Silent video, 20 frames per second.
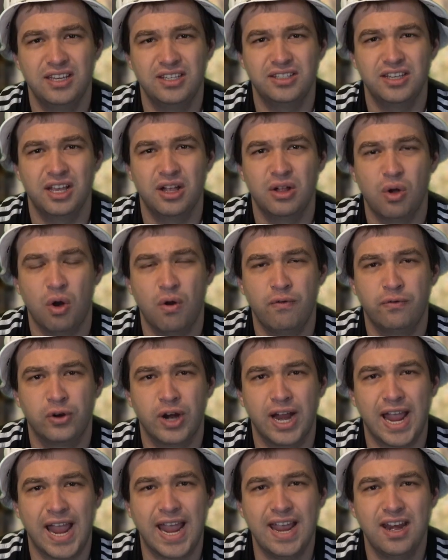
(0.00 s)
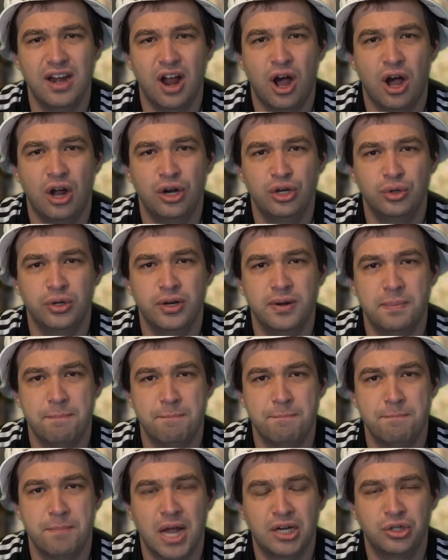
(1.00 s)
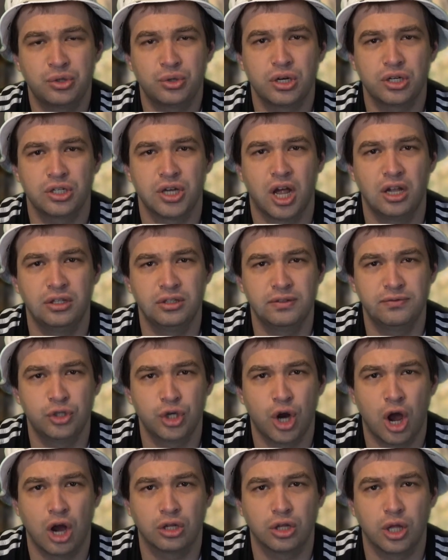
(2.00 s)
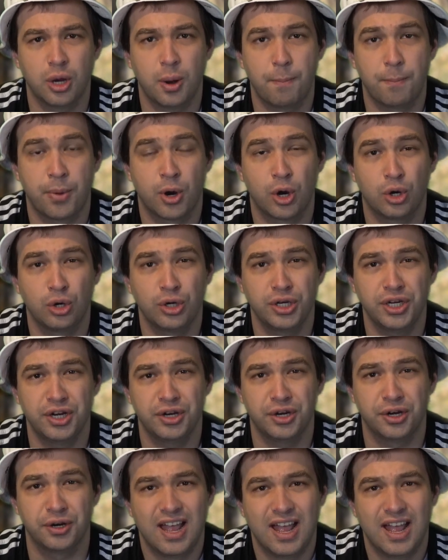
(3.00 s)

sell over 800 metric tons of chocolate per year.